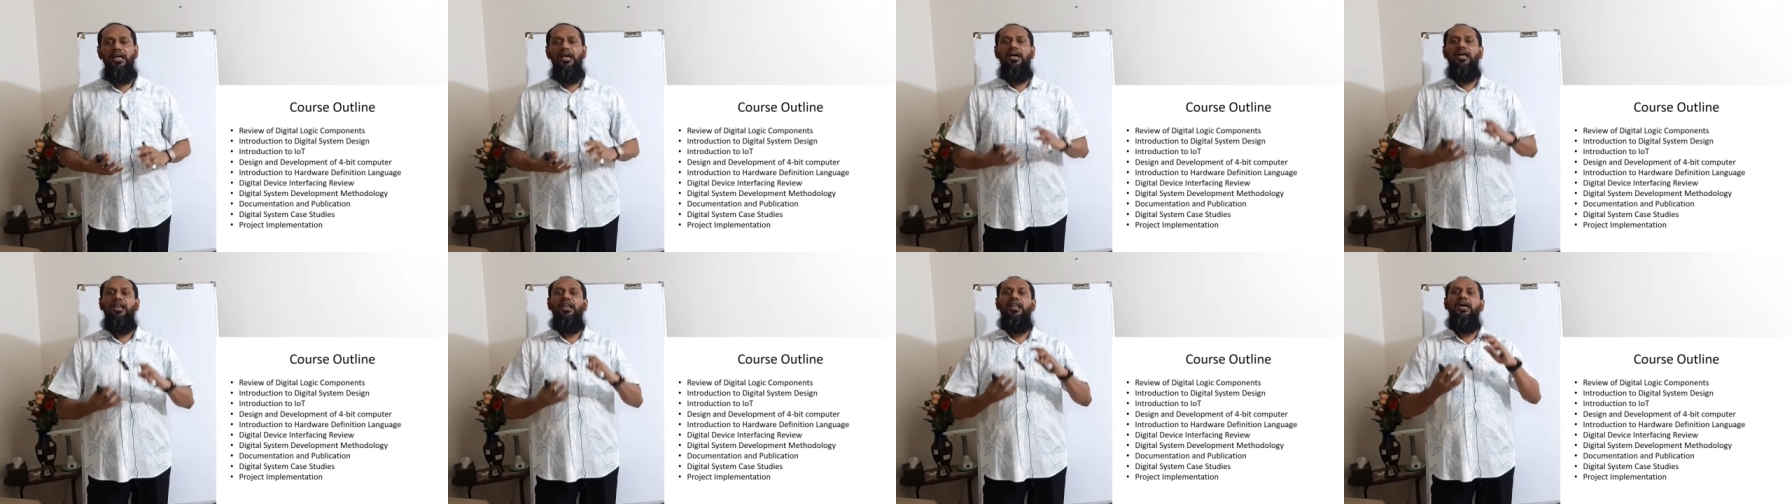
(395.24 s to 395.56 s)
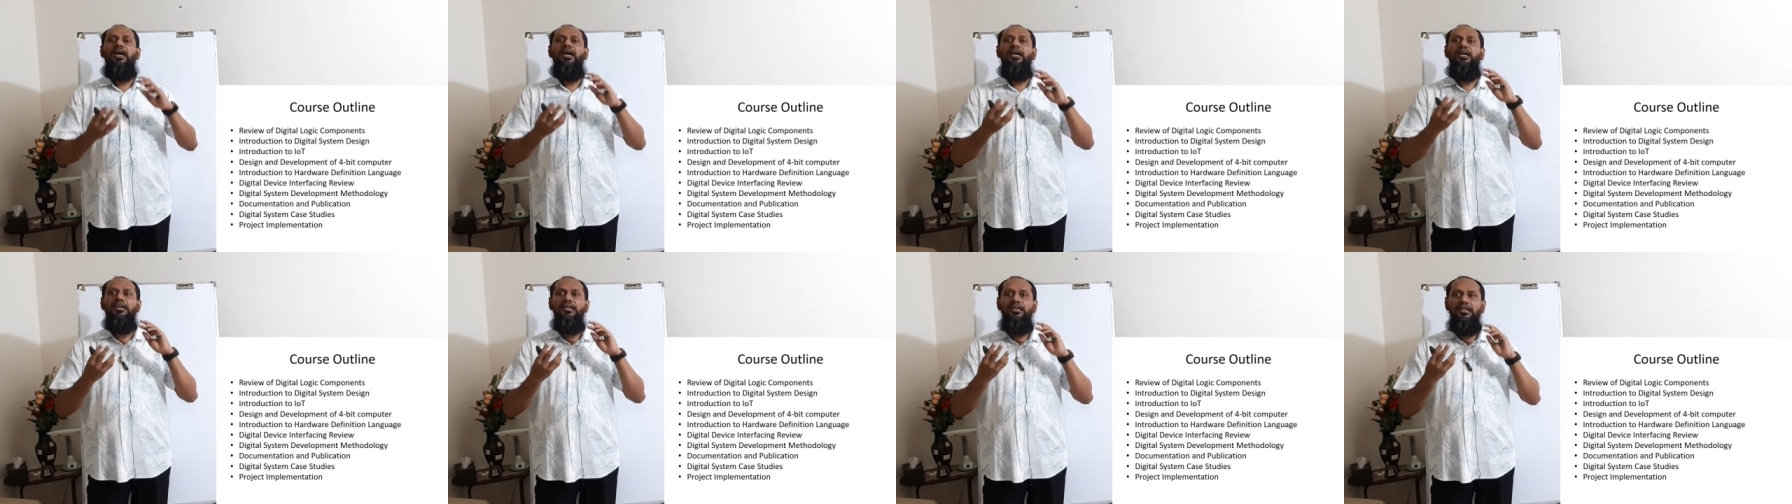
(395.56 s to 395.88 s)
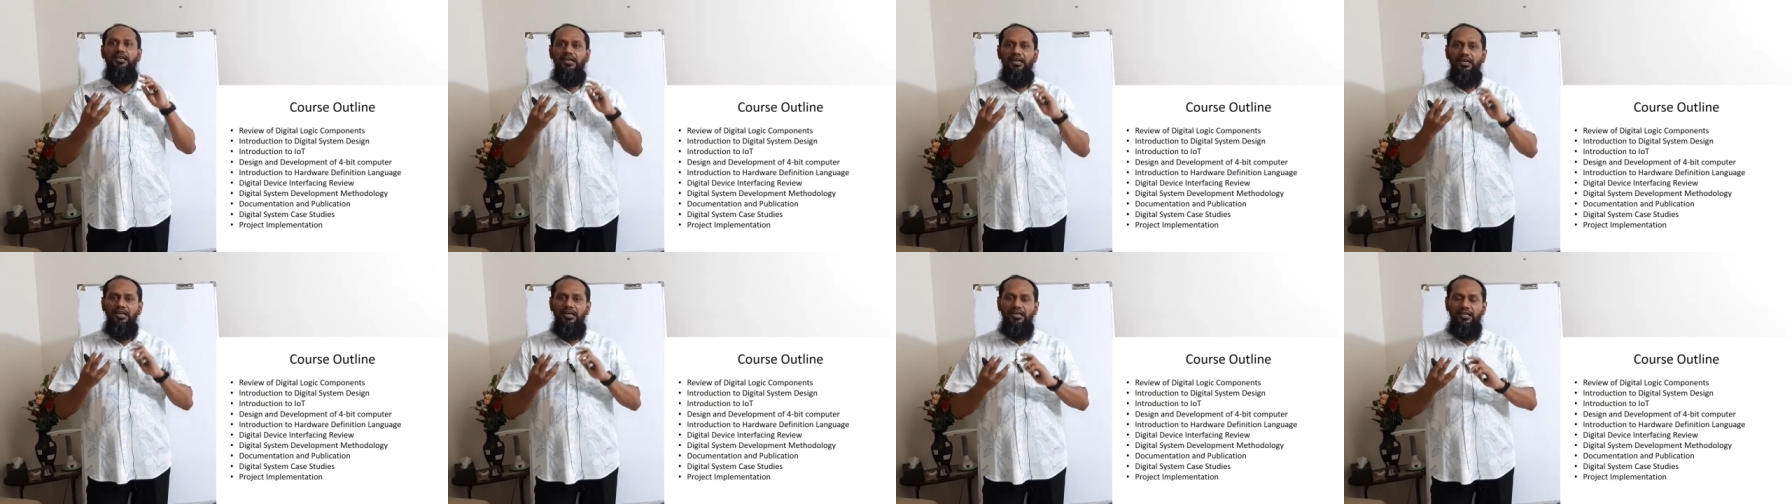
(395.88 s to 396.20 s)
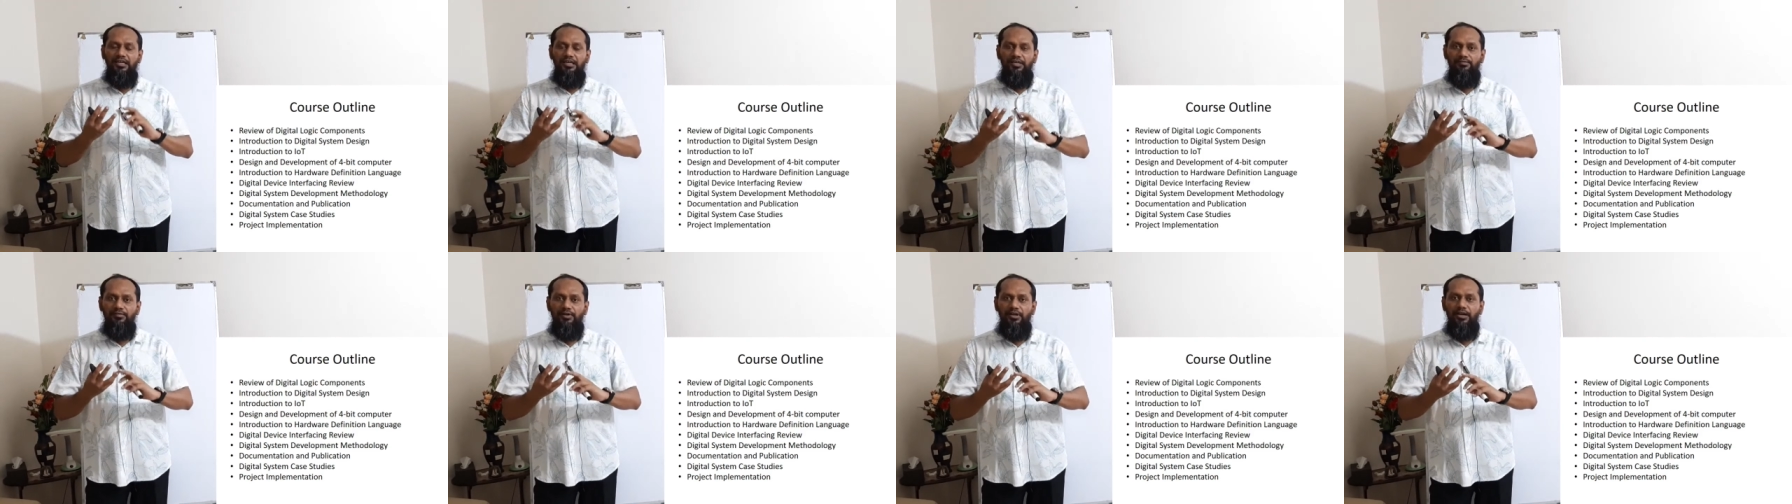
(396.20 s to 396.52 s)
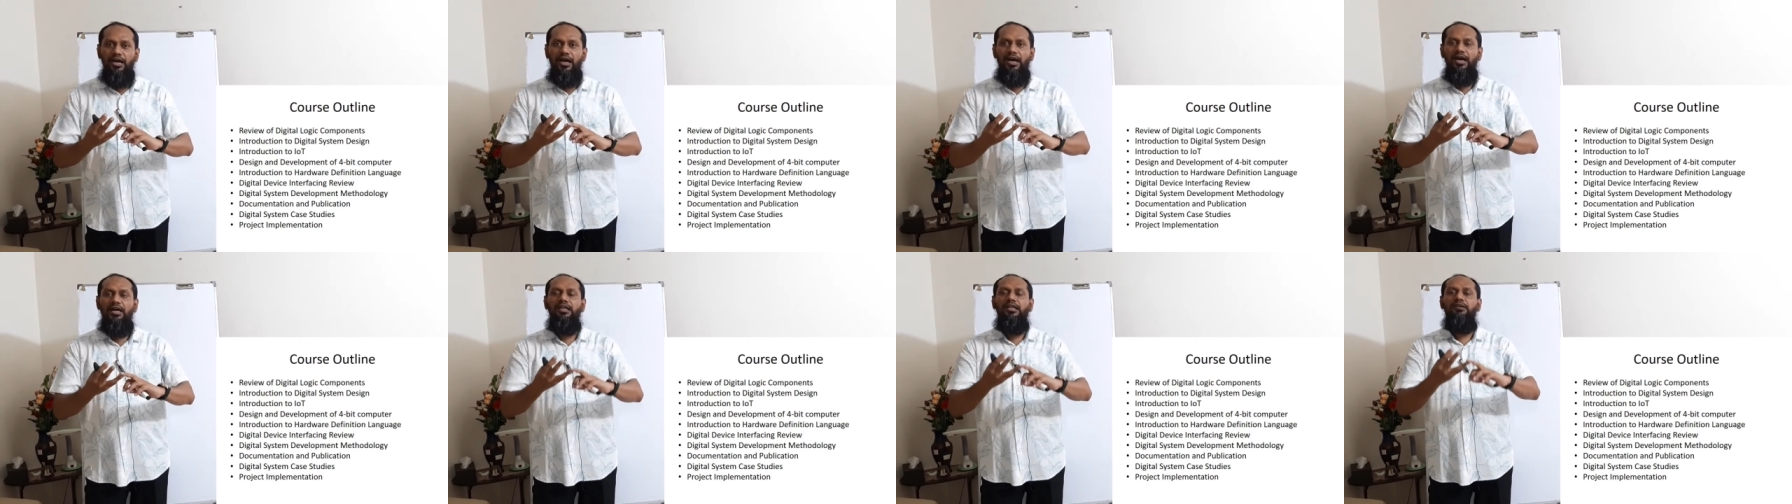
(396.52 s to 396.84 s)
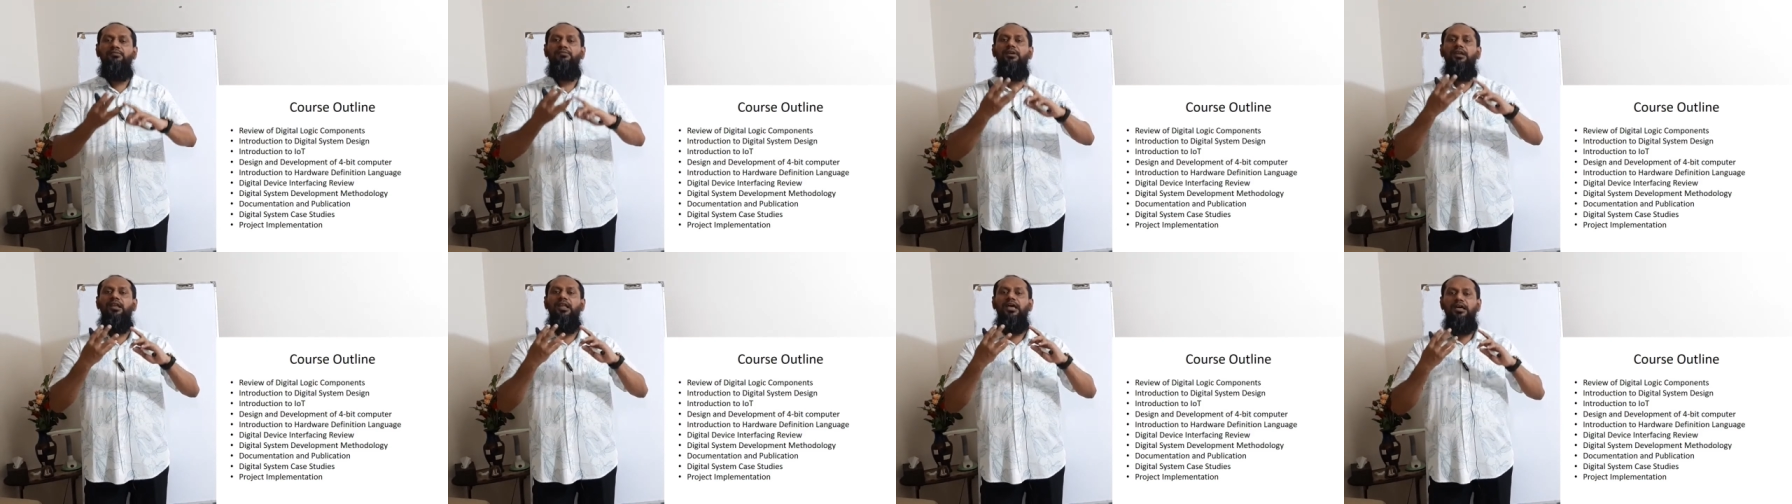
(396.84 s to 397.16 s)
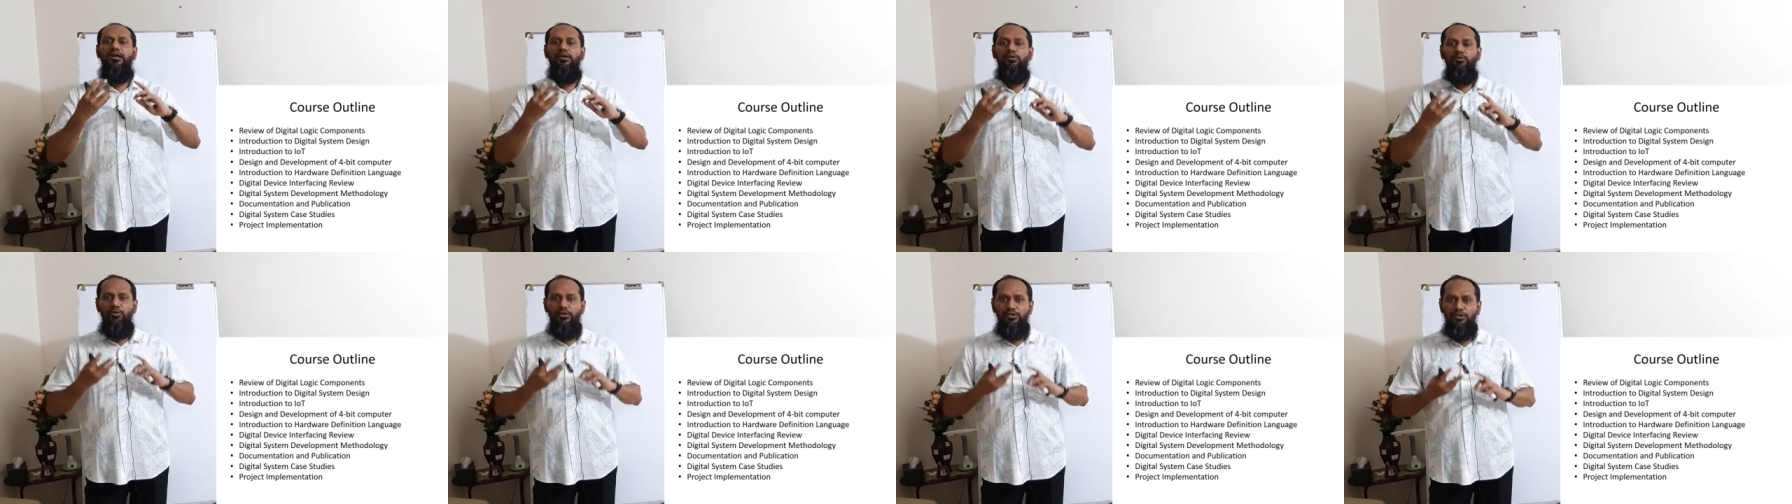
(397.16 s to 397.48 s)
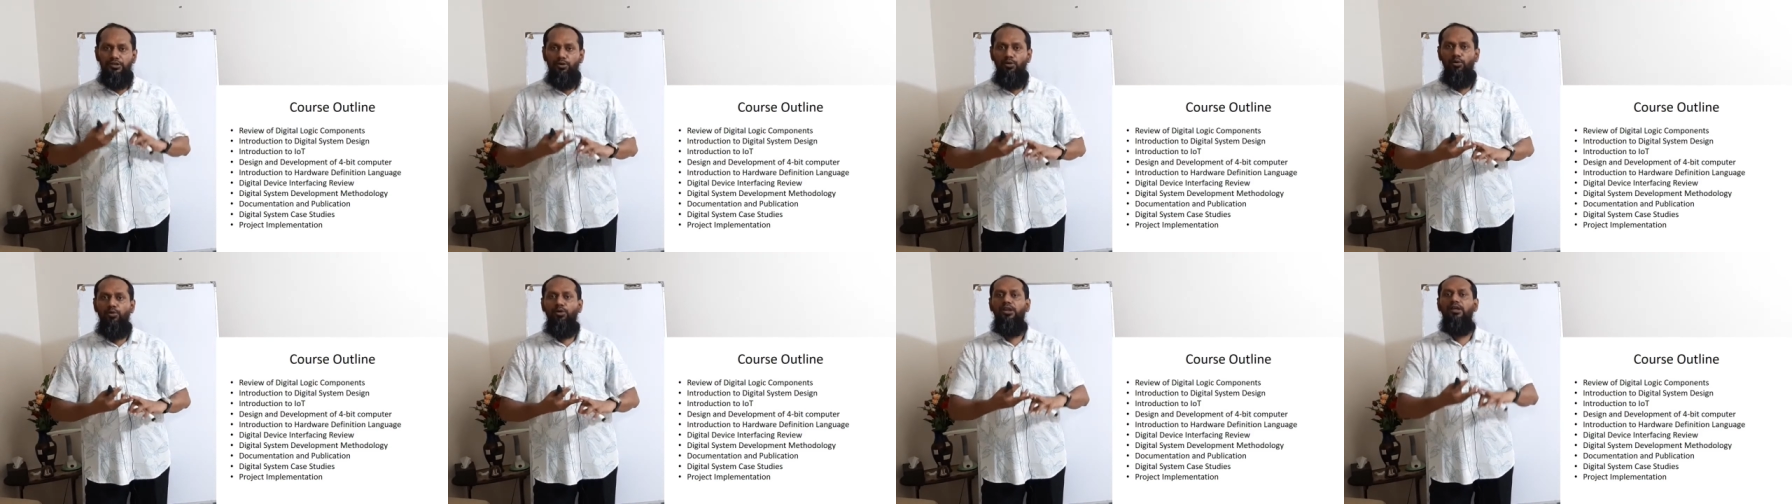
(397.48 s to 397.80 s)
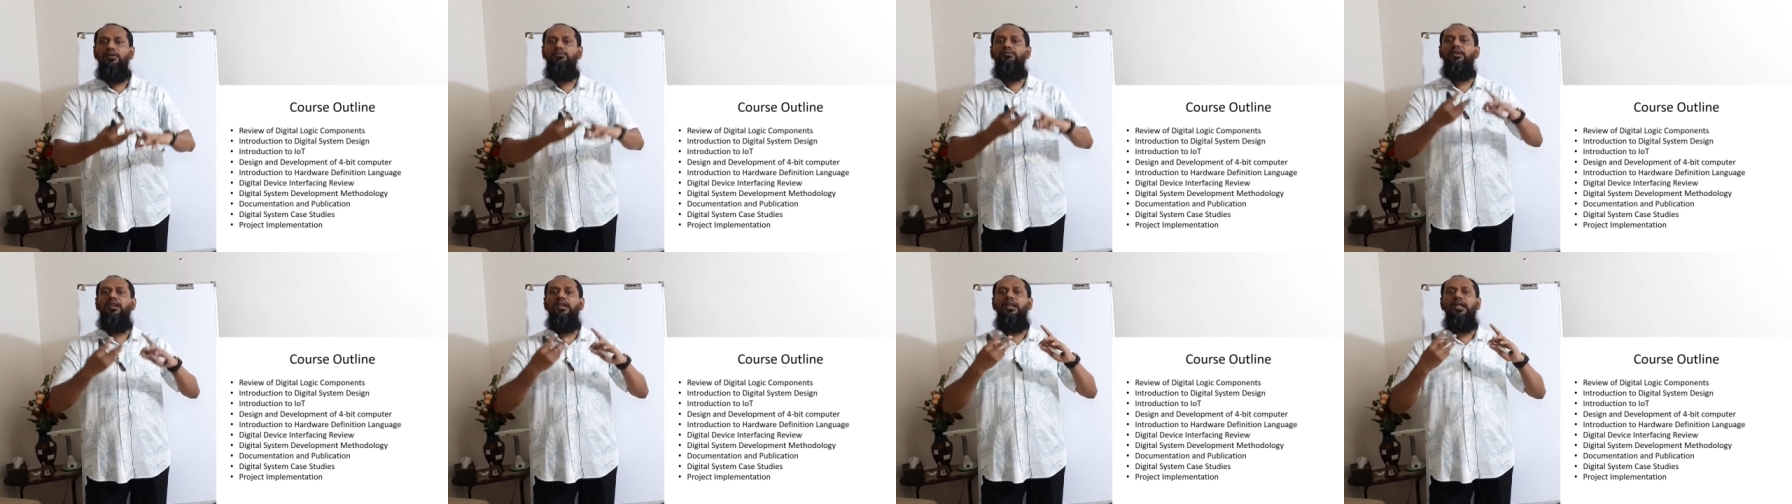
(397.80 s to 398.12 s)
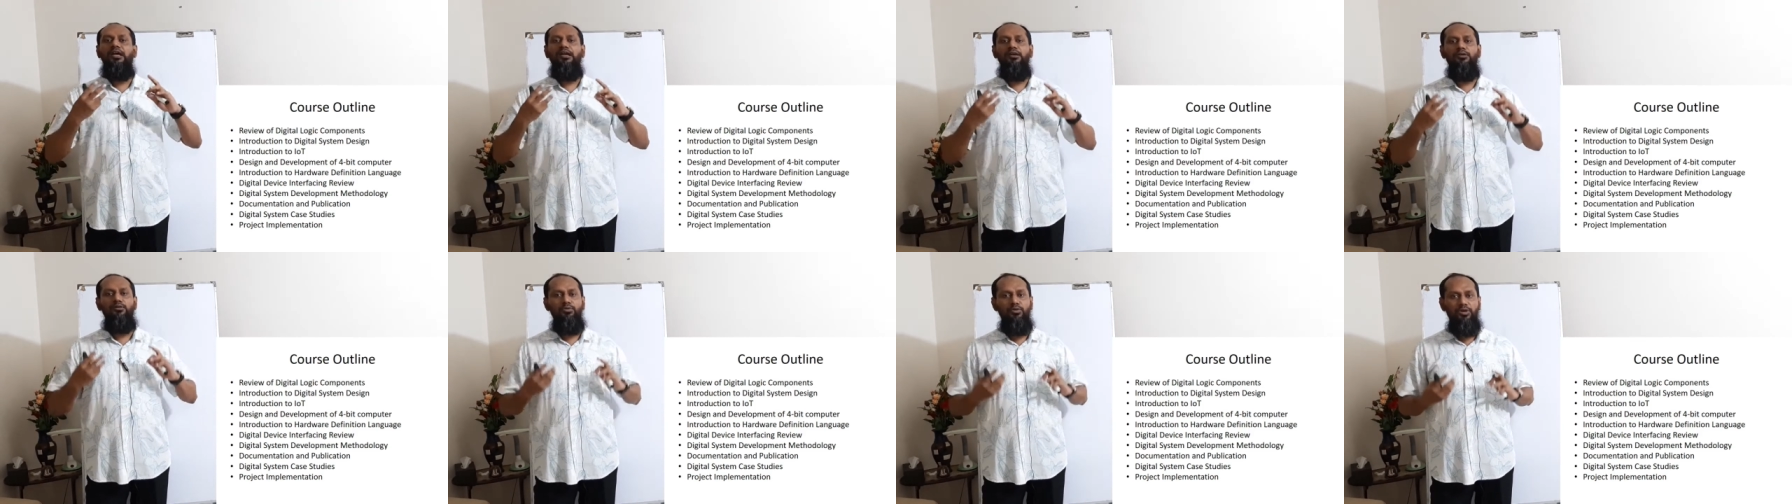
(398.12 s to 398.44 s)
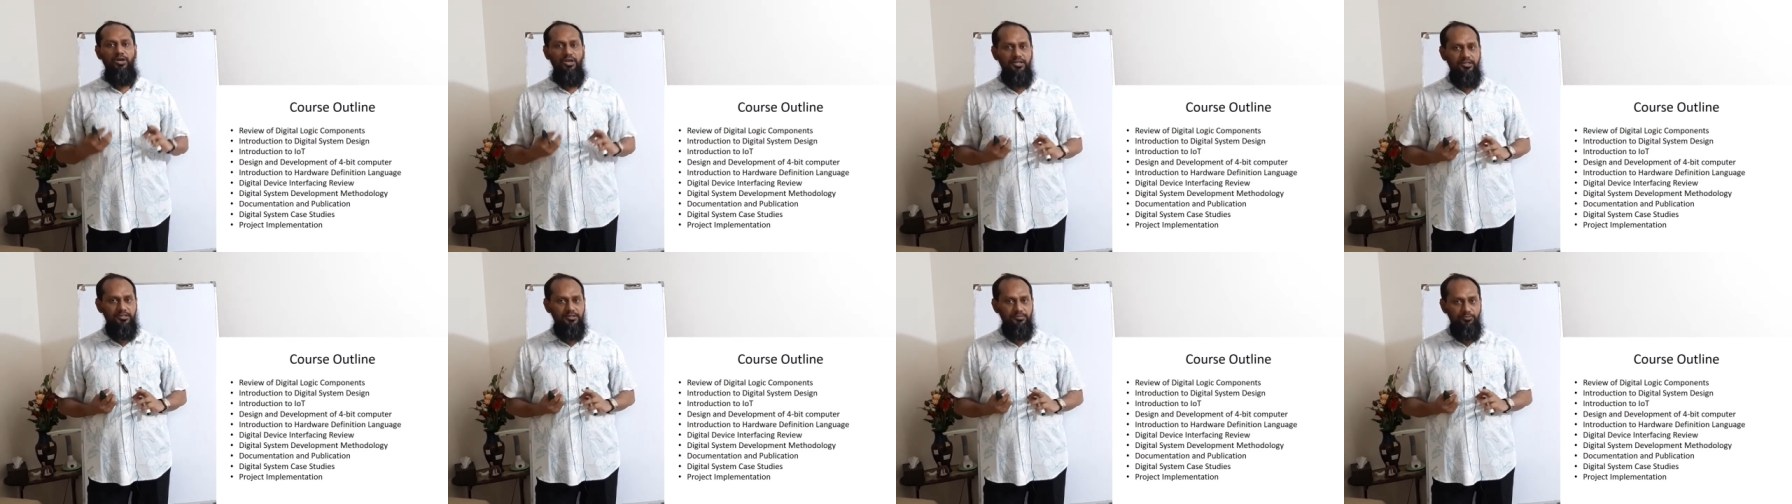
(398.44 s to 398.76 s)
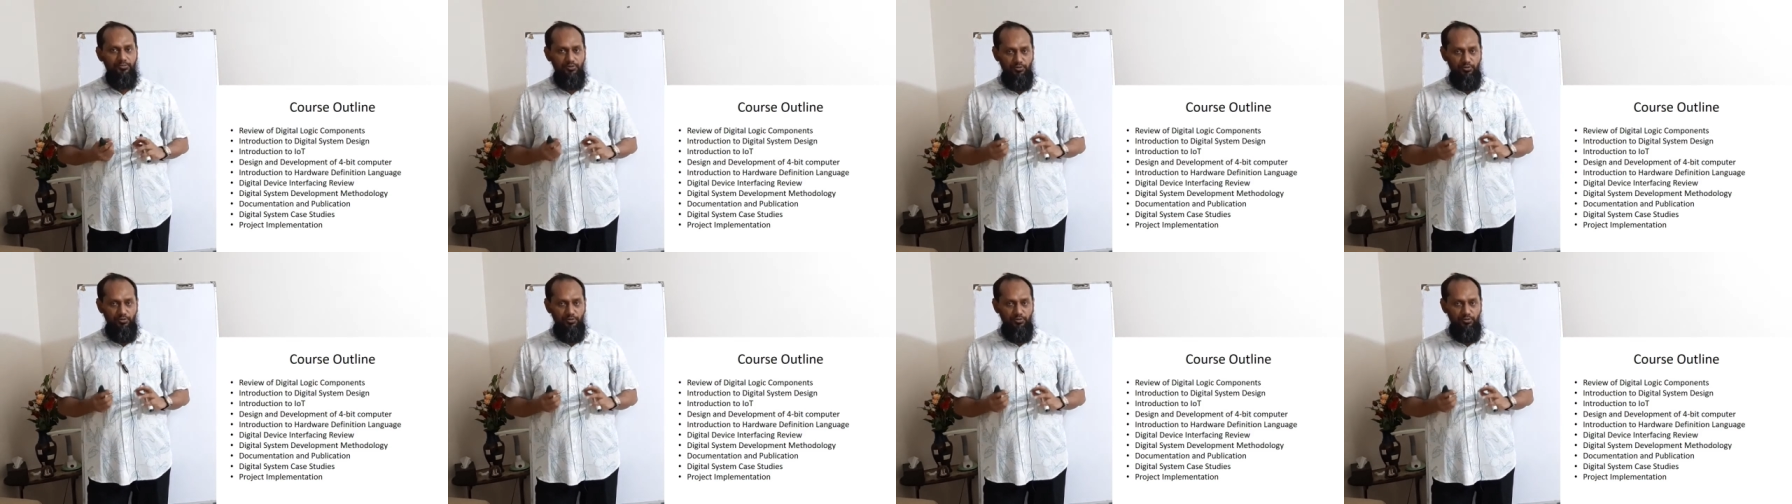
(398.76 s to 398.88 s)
like even high level language, low level language.